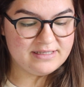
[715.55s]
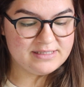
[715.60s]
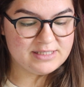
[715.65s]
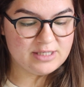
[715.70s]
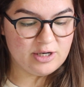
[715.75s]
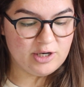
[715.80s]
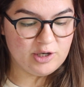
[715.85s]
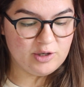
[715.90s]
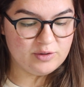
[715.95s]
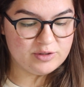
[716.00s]

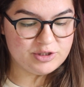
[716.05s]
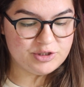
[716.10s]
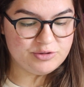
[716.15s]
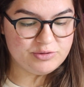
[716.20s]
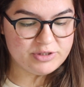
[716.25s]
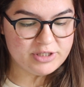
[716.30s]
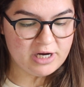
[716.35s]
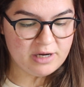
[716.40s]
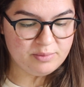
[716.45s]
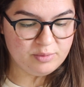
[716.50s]
So,
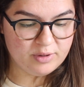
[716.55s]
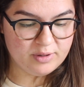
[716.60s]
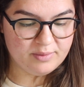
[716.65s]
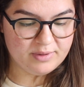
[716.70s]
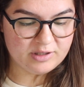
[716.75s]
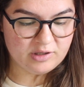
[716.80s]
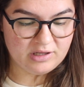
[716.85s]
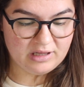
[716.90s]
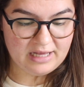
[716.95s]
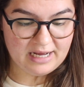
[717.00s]
2 top
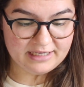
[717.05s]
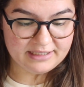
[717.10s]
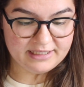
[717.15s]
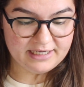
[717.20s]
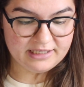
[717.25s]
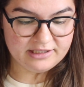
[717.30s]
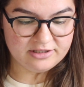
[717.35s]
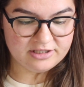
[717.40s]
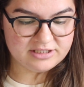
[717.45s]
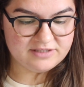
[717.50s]
women
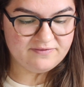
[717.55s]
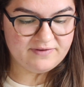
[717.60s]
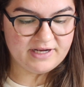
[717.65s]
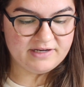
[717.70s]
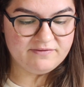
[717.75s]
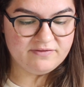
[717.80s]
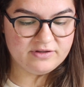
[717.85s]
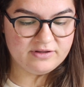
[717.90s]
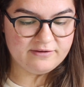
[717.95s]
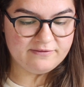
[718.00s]
gladiators
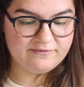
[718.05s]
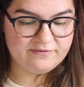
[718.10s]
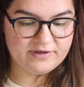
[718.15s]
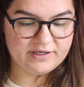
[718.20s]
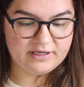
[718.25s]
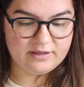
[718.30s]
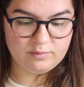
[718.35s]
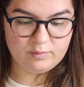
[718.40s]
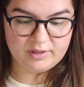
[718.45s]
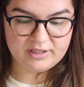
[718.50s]
fight for their
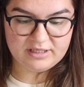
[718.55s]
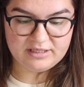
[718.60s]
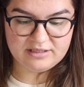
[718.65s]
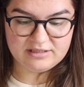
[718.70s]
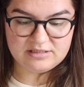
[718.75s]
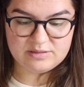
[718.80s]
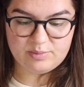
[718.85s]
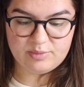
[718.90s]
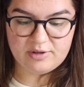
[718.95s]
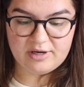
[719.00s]
freedom within a
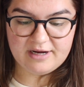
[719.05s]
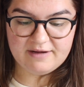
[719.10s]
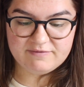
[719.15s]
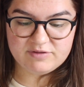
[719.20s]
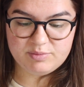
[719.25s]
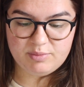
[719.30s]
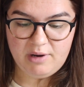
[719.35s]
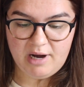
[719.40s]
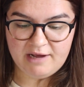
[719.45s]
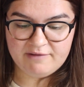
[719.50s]

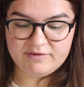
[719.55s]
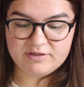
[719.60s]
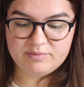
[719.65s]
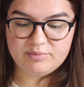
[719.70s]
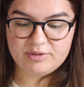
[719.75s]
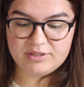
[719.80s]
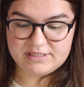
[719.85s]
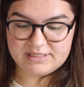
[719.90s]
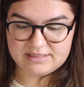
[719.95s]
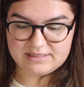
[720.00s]
depraved private
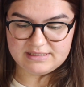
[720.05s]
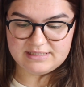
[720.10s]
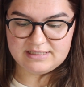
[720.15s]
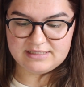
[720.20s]
prison